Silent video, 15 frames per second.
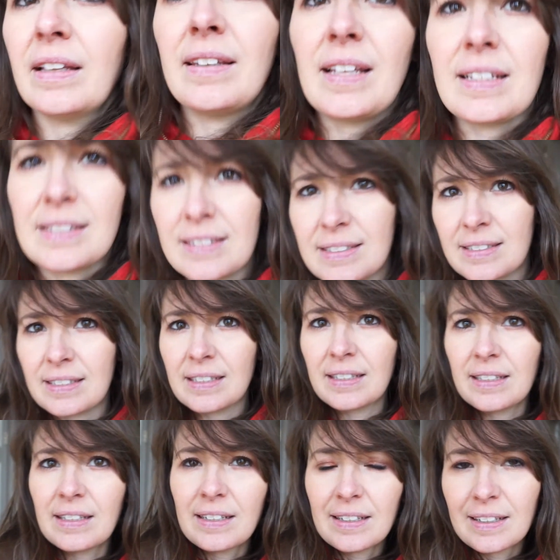That's
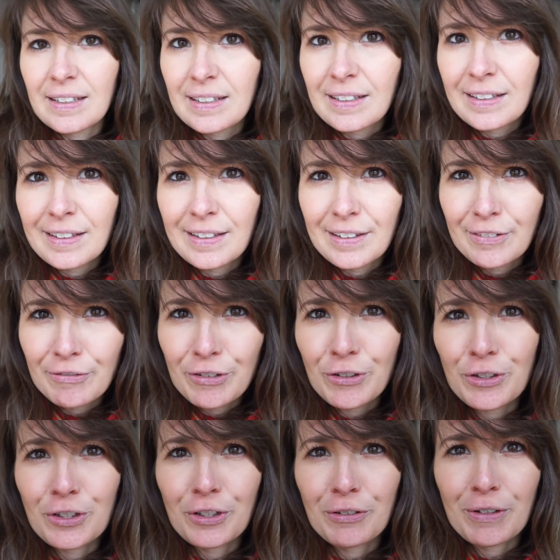
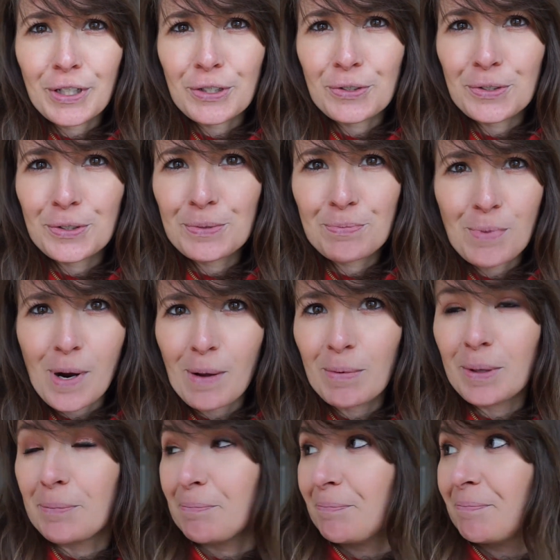future Rachel's
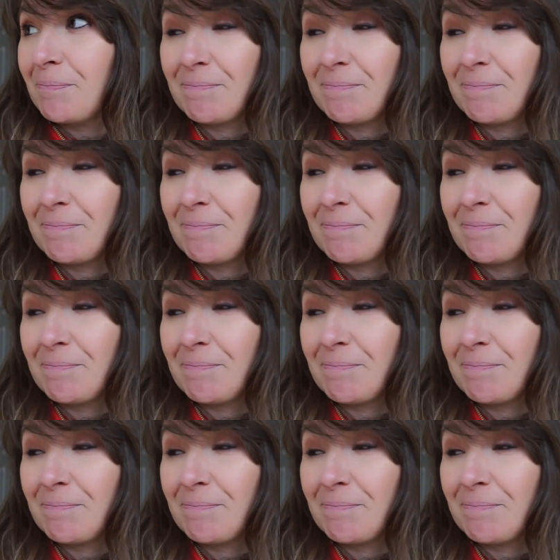problem.